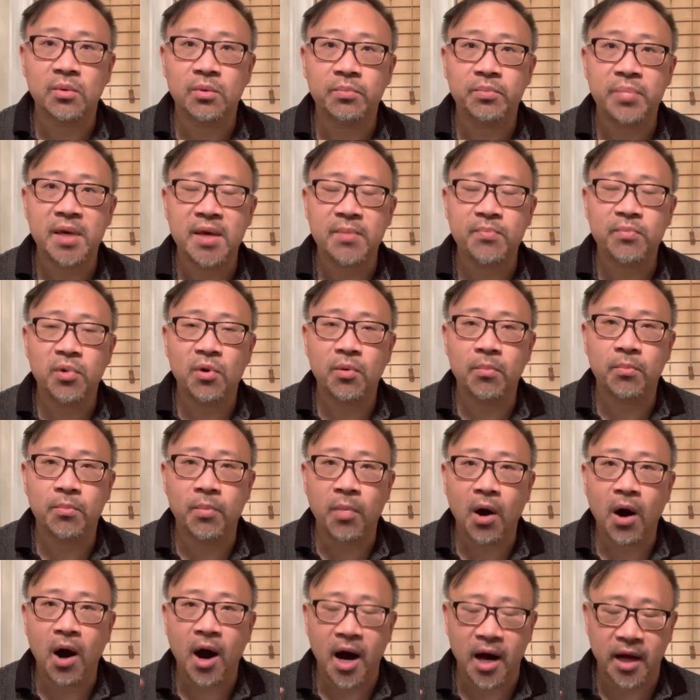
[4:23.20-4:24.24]
people
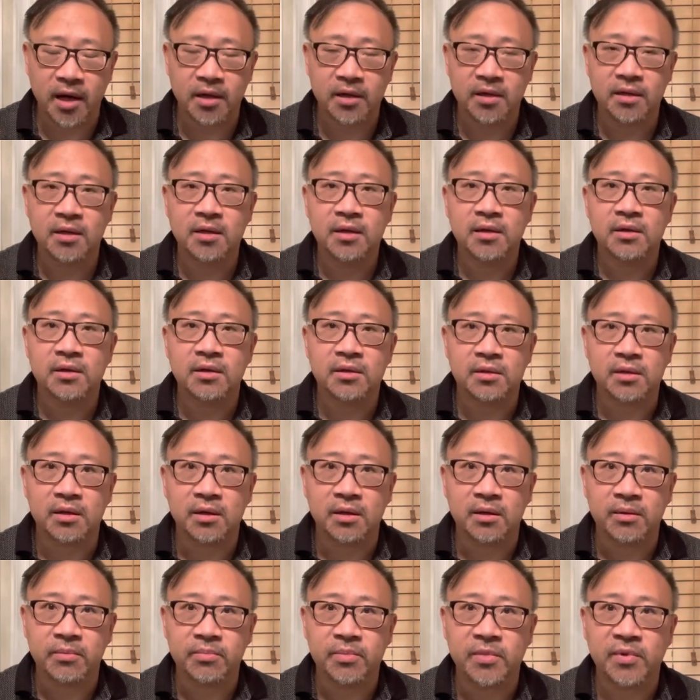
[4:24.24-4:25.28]
bought
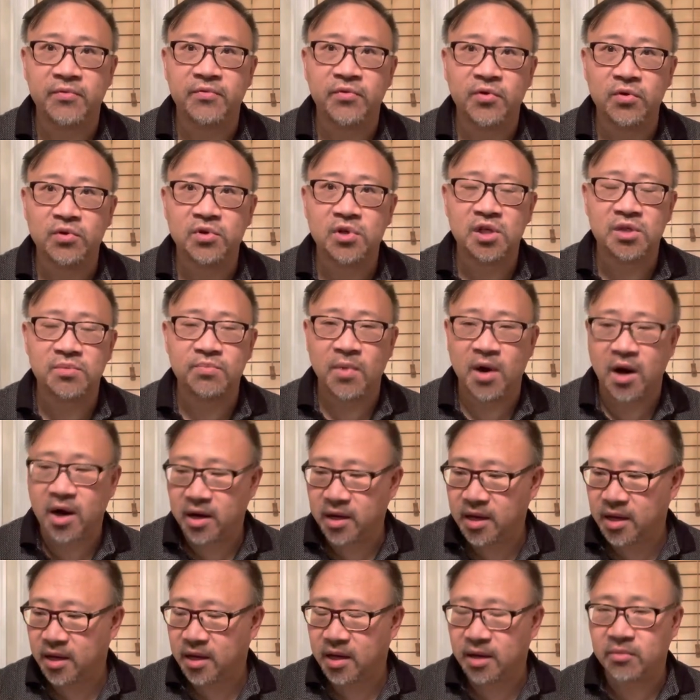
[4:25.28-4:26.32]
the the futures
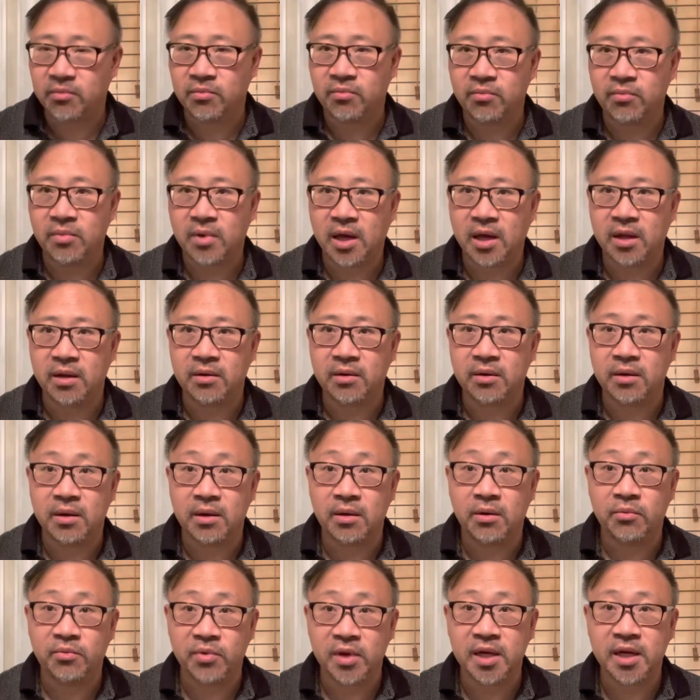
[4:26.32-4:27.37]
market and and you
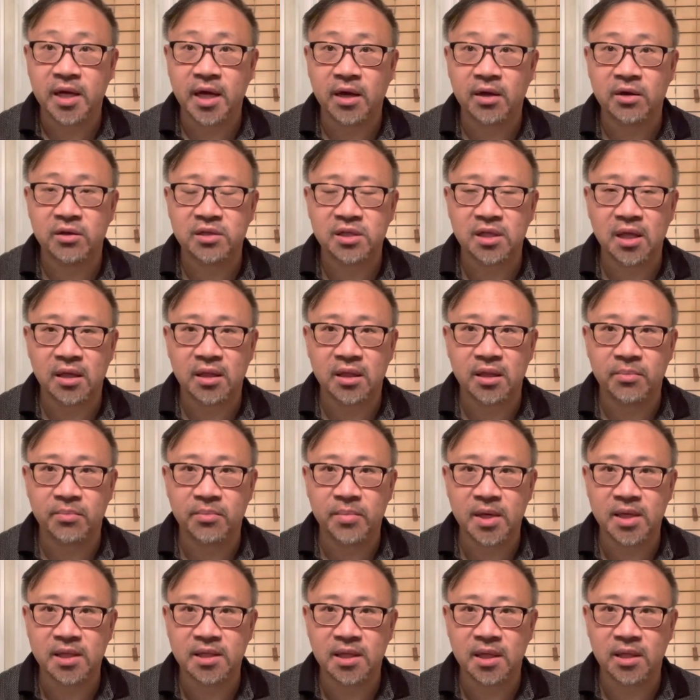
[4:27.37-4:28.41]
know, retailers like the
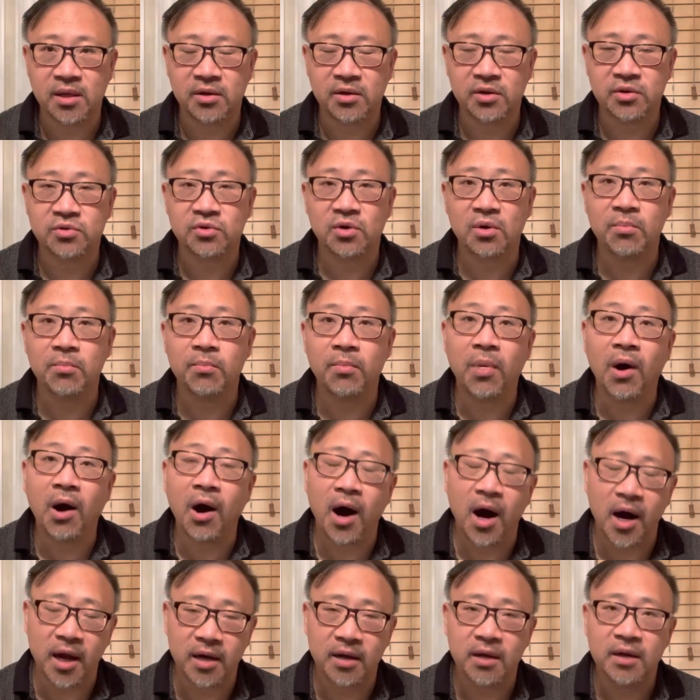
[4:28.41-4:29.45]
BC liquor store
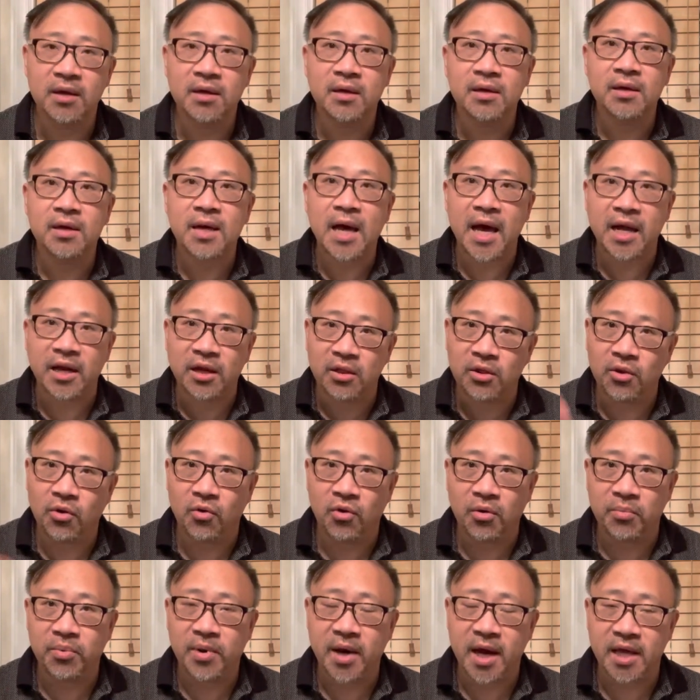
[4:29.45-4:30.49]
bought at a
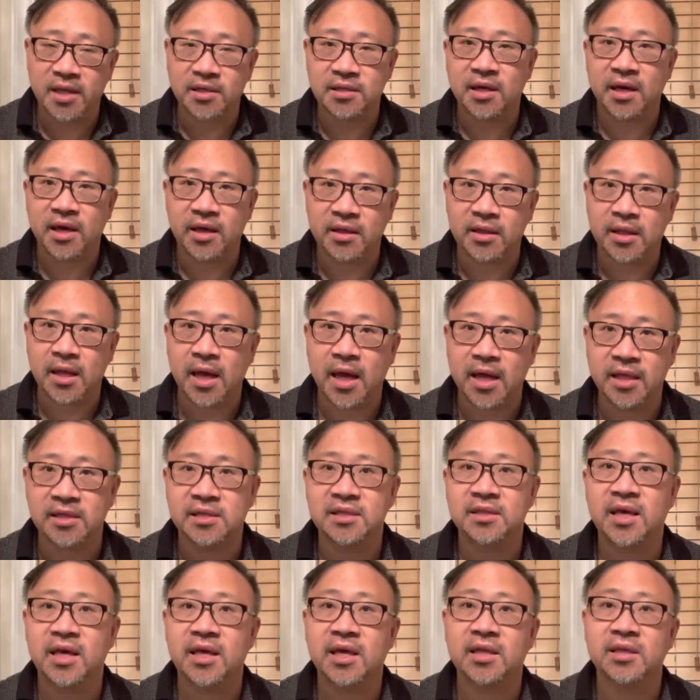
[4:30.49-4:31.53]
lower price, and hence
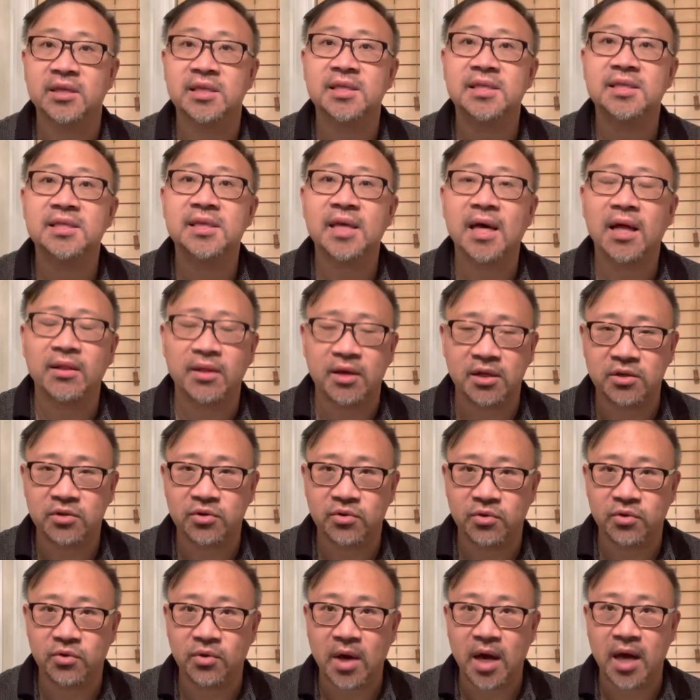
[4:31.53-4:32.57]
they can sell it to
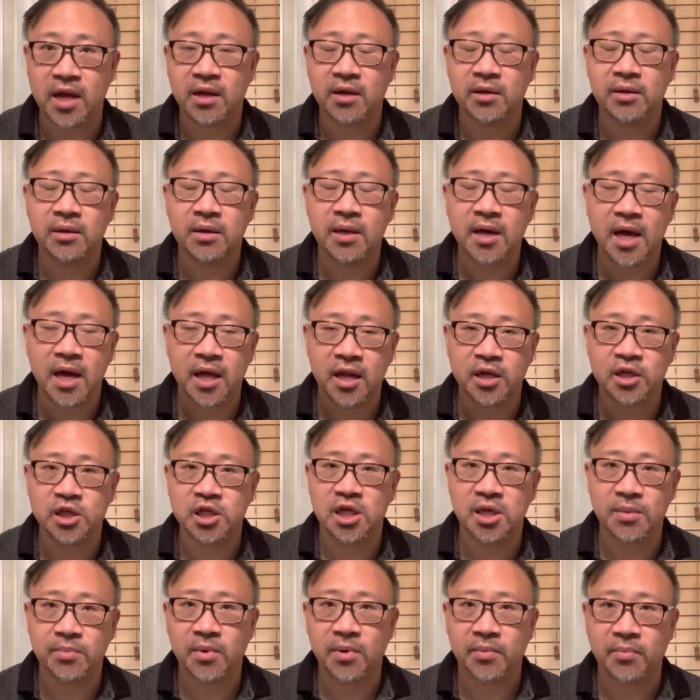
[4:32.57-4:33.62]
you at a at a
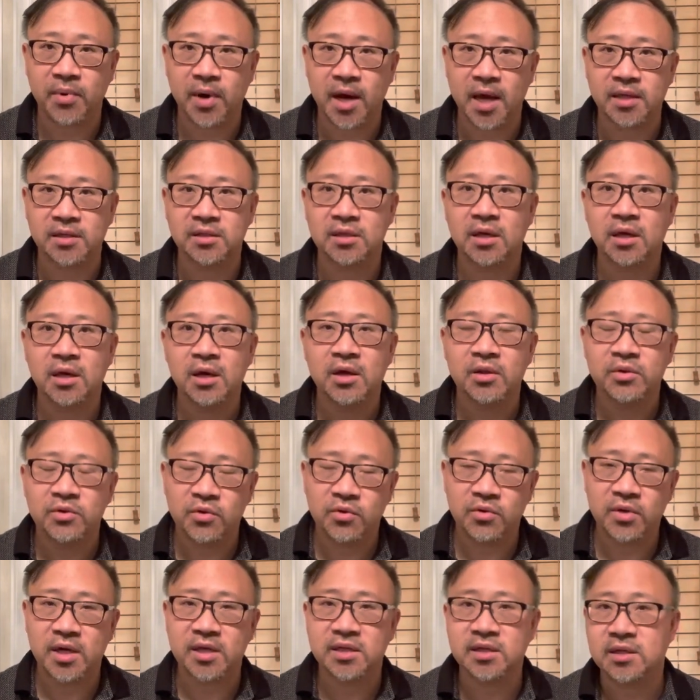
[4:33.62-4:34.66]
cheaper price.
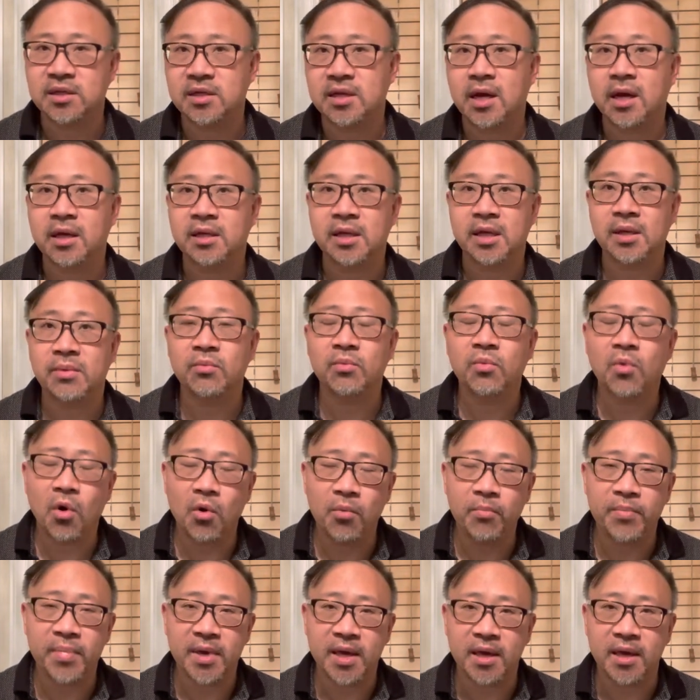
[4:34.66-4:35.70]
2019
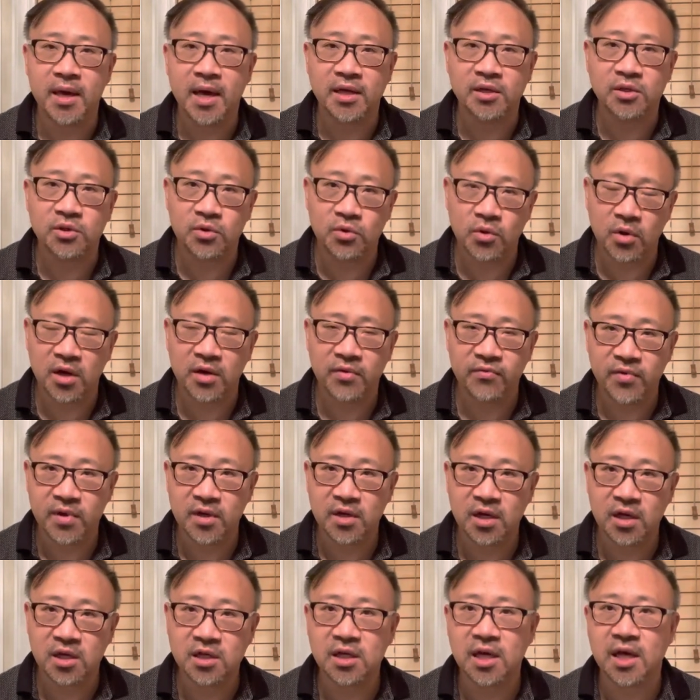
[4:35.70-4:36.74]
won't be as good a
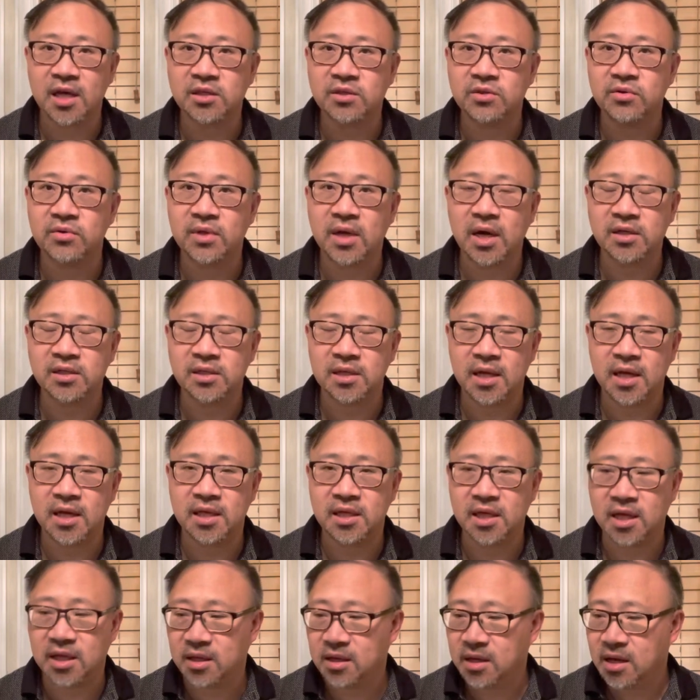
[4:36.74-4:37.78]
vintage as
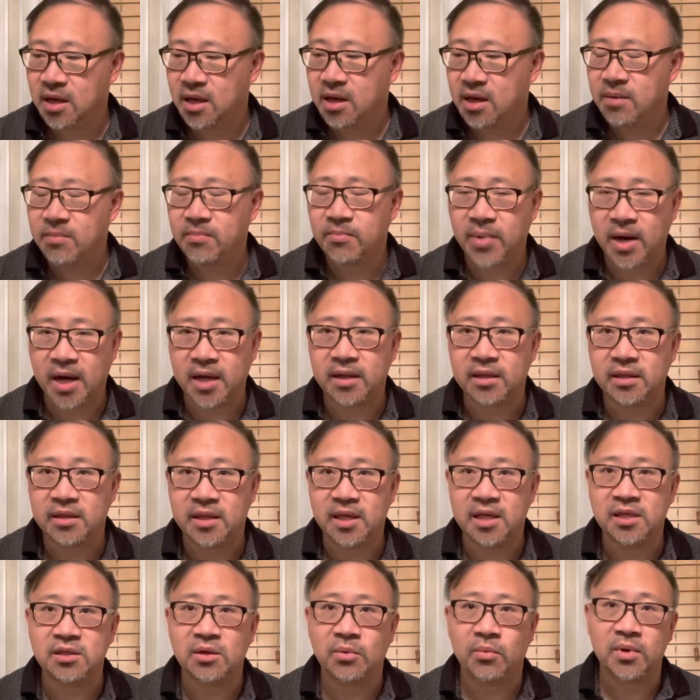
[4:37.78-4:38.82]
2018, but
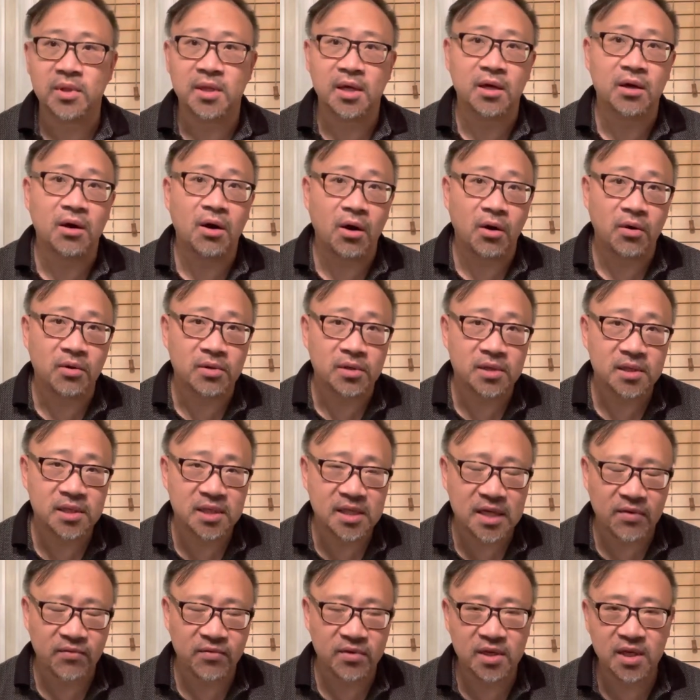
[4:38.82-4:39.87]
these are what they call
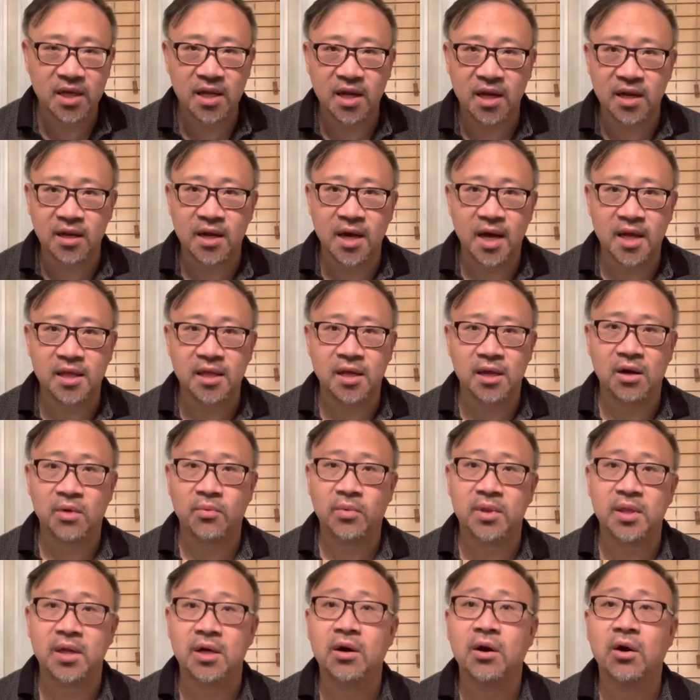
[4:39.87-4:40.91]
17 and 19 are
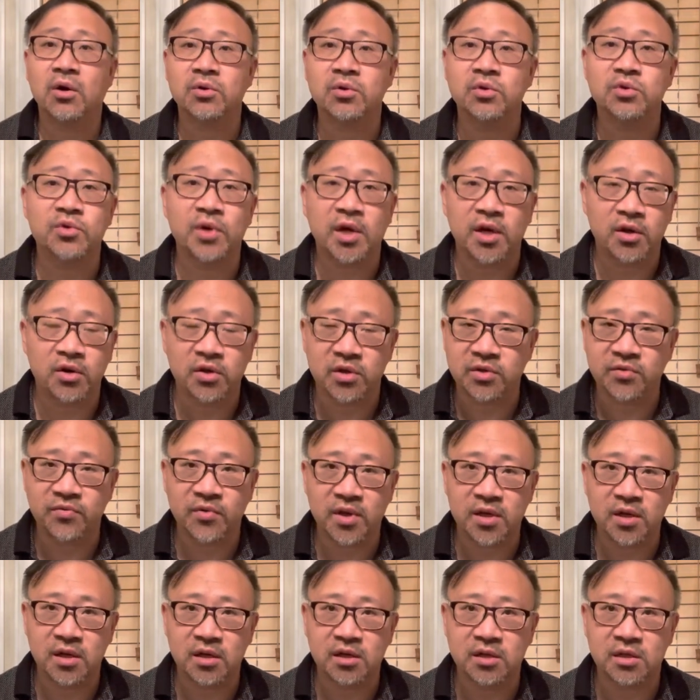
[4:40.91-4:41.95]
what they call drinkers
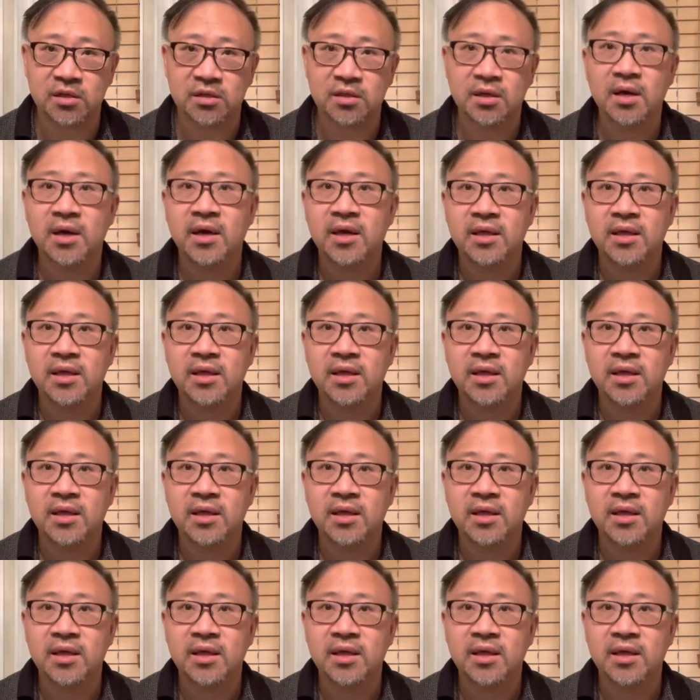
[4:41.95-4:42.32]
vintages.